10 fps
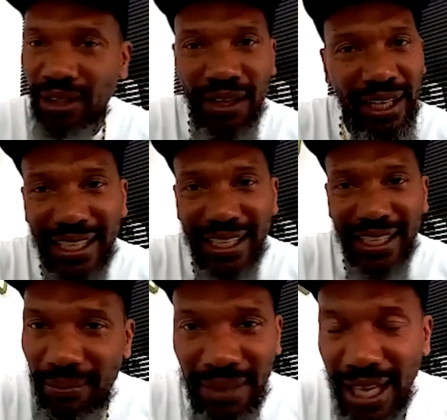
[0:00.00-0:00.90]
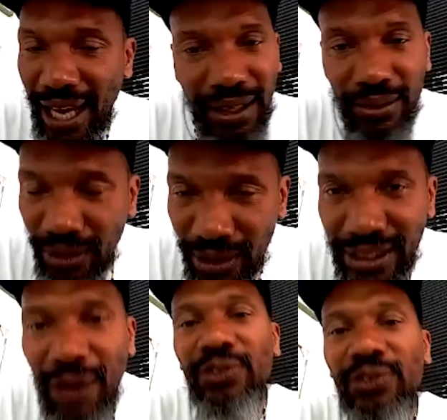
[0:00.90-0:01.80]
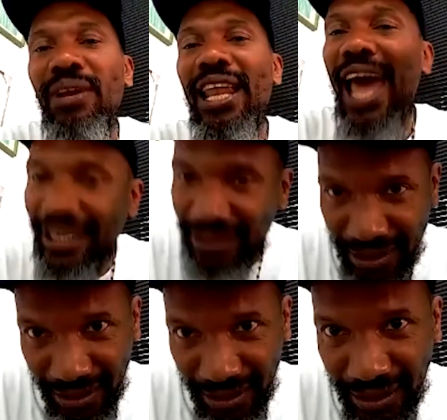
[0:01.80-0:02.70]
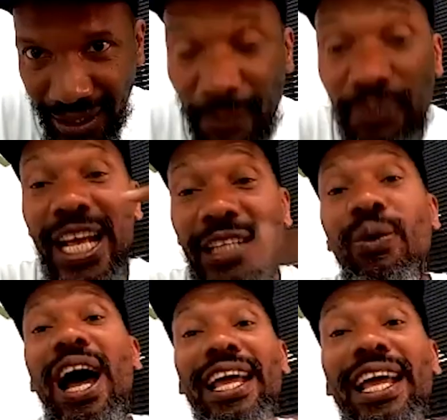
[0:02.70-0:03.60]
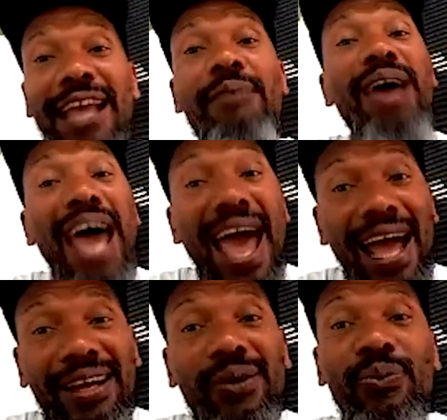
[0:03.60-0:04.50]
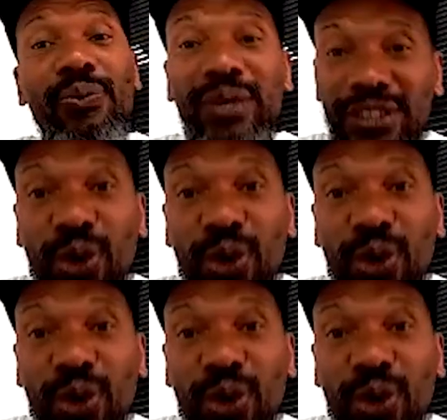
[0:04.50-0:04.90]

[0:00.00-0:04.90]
looking at me like, yo, dude, that was from last year. That's why I came back with Jordan